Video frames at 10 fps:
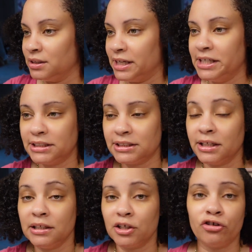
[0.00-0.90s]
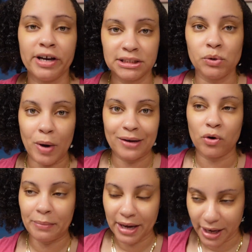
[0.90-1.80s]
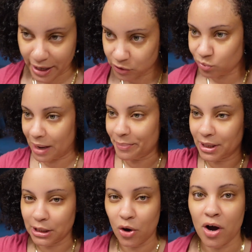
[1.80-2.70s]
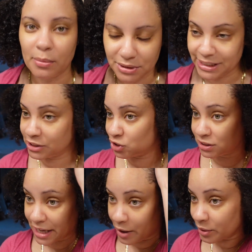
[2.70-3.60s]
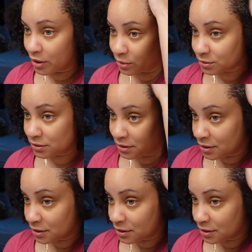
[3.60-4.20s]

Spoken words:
And this is going to look crazy white on my hair. Do not be alarmed. That's just how it goes.